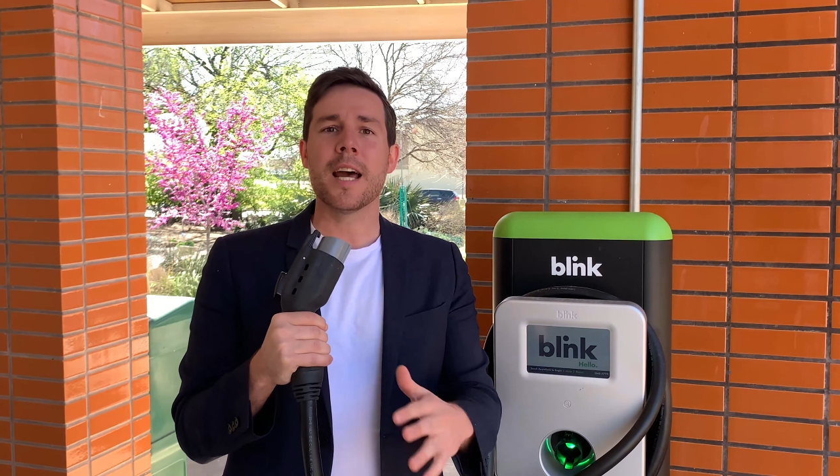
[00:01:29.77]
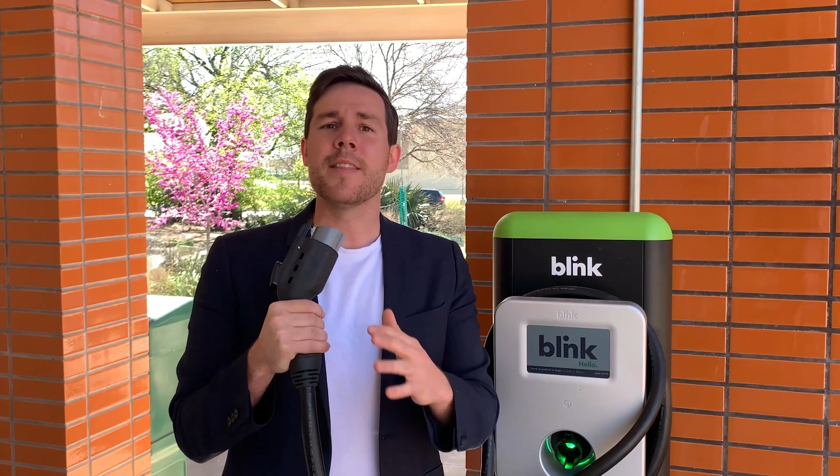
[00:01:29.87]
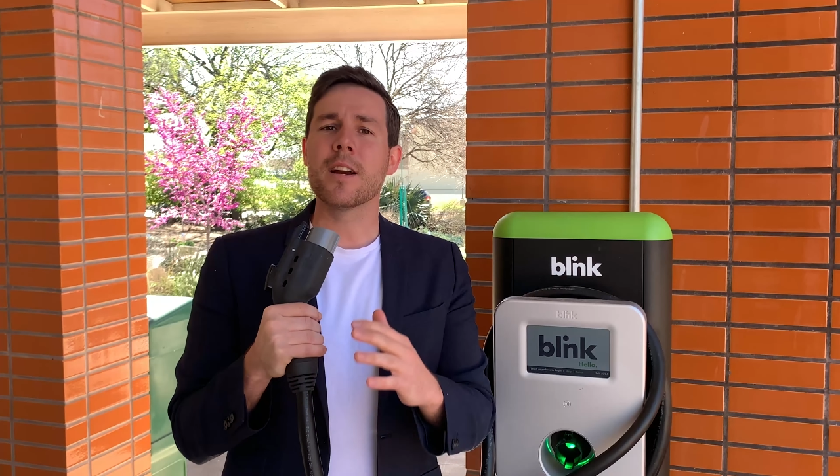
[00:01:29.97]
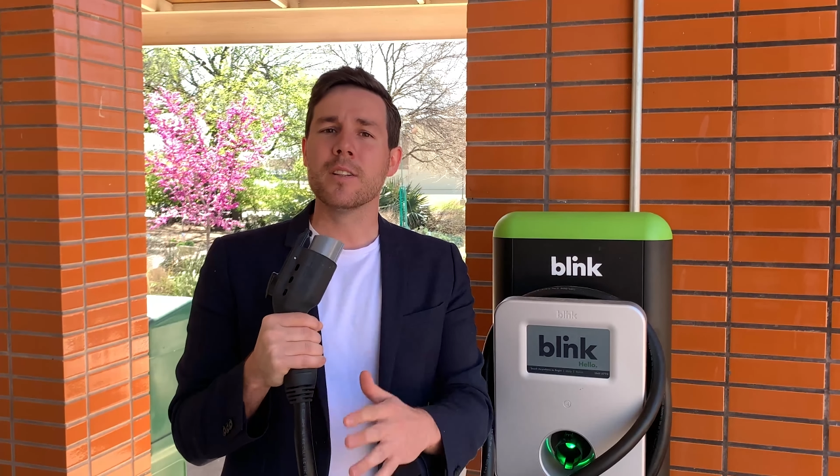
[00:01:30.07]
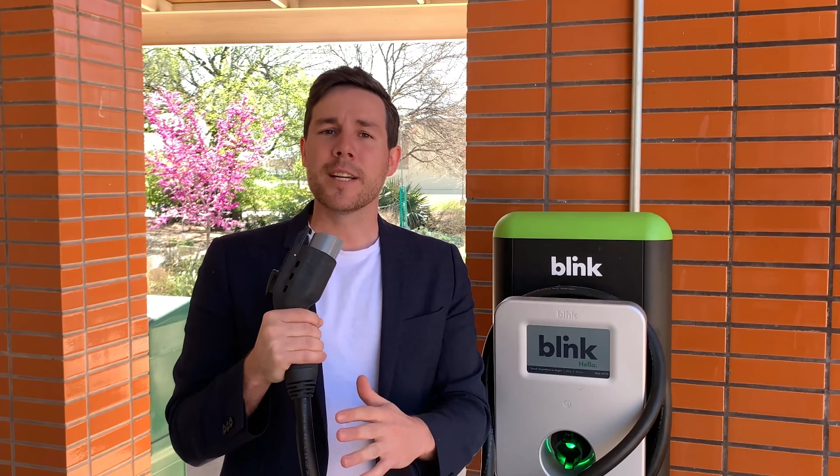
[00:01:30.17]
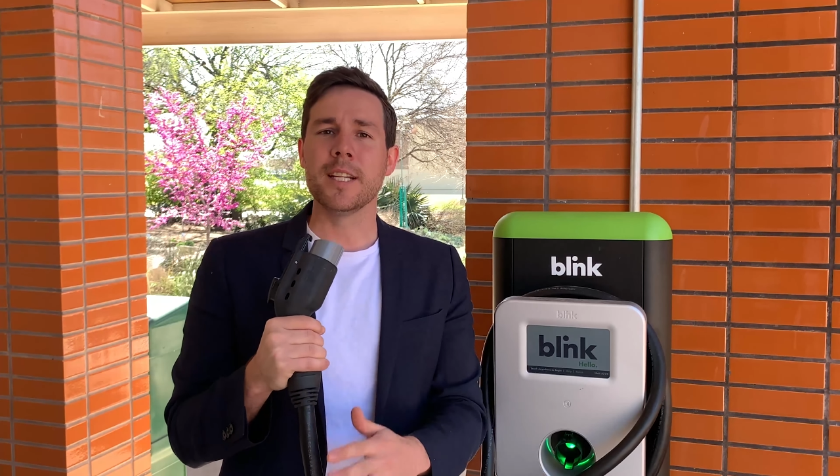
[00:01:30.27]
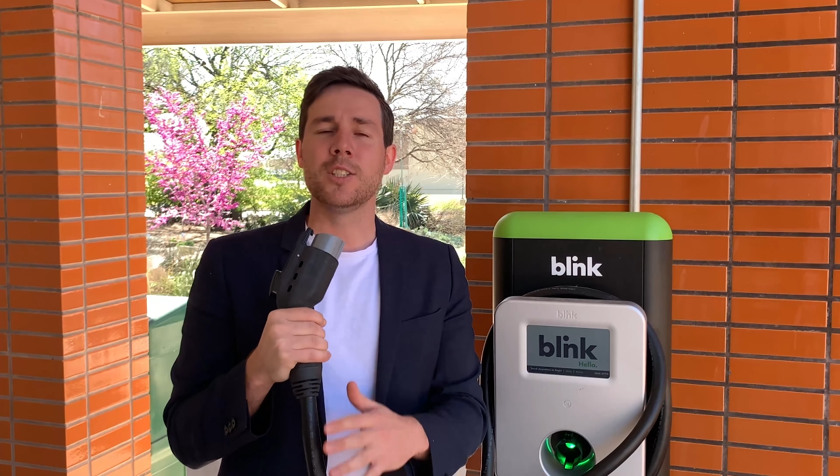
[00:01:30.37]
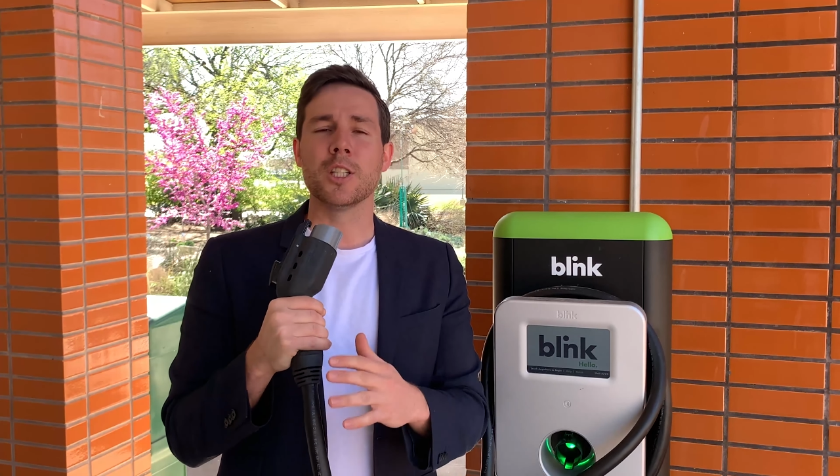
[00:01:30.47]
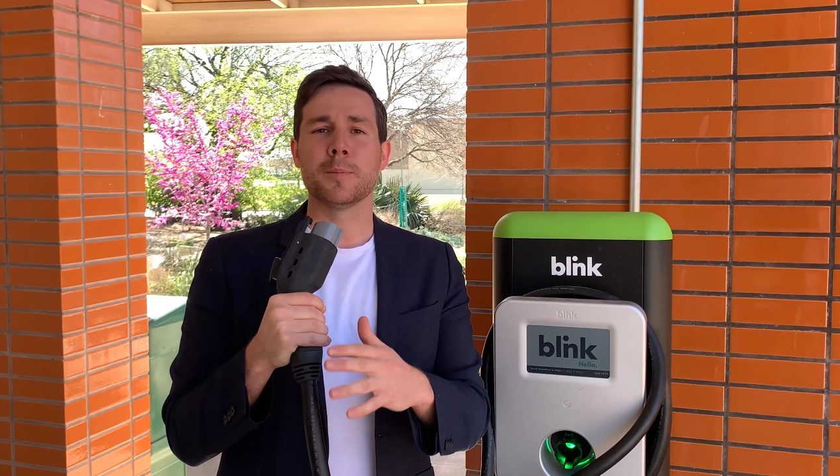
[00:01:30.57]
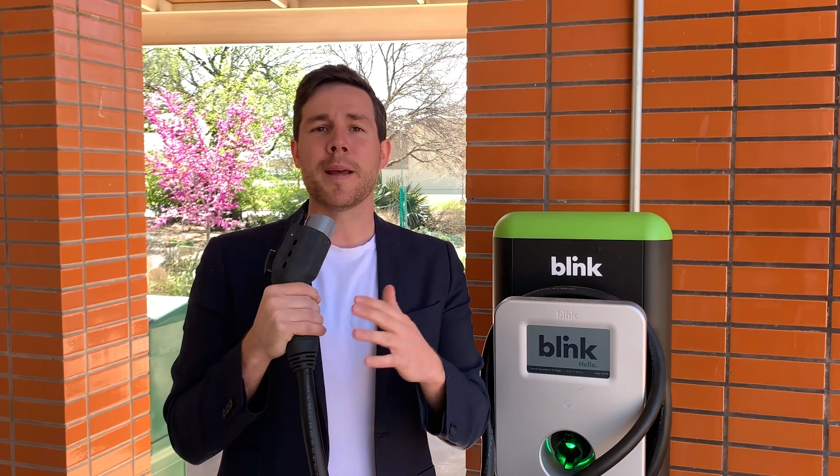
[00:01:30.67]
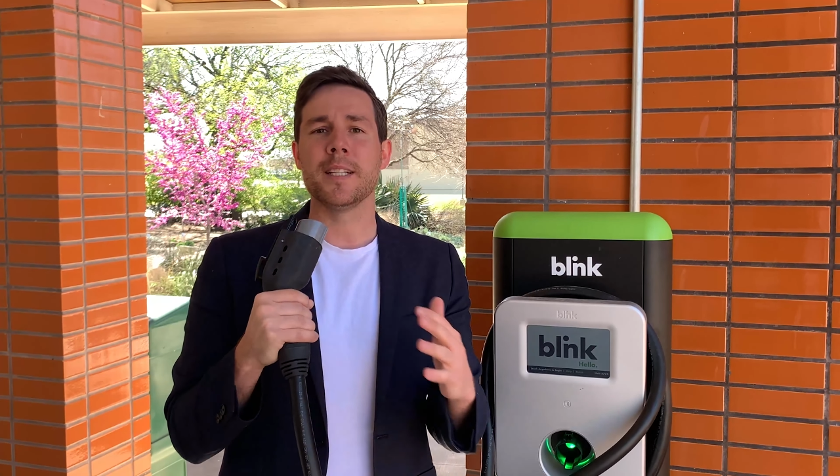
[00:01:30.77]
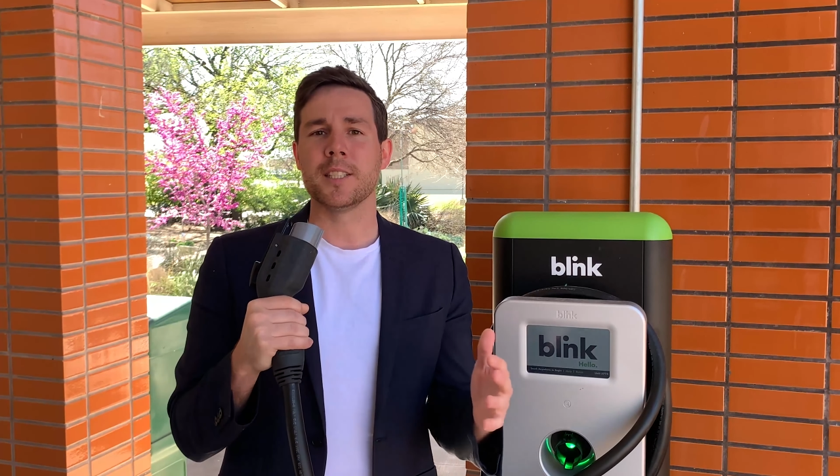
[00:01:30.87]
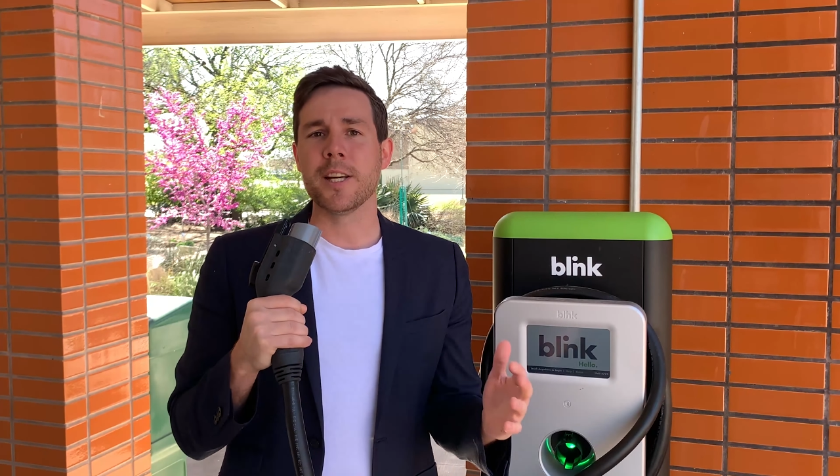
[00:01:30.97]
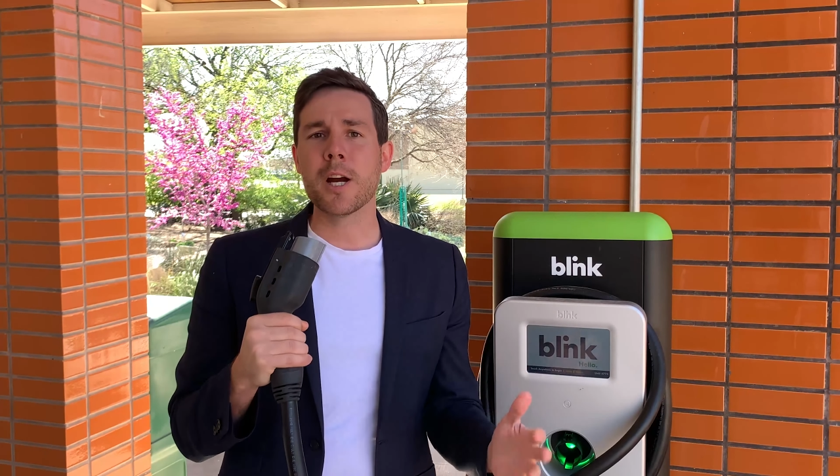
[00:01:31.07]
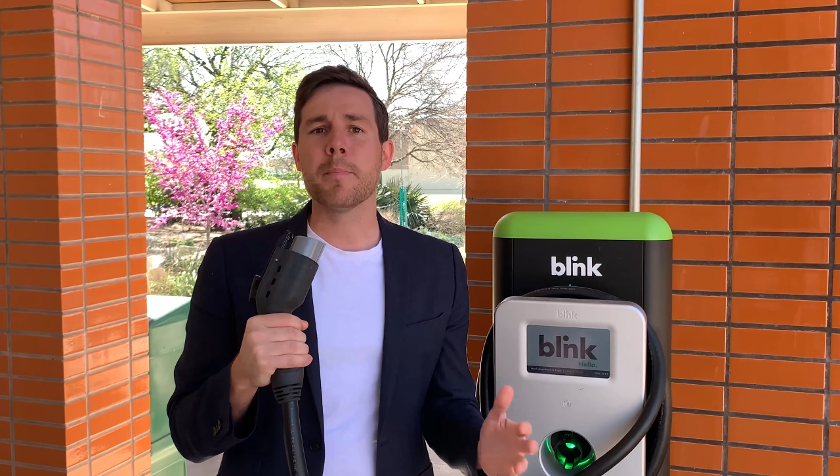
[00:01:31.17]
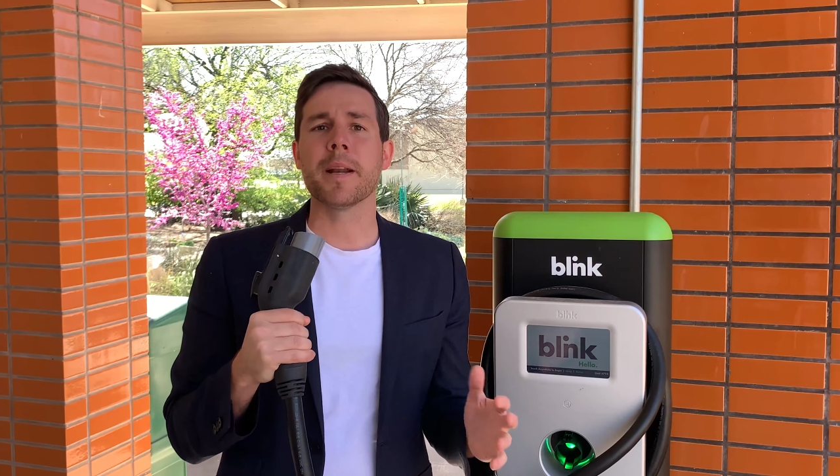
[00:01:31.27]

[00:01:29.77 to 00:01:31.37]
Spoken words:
and they're looking to expand into Europe,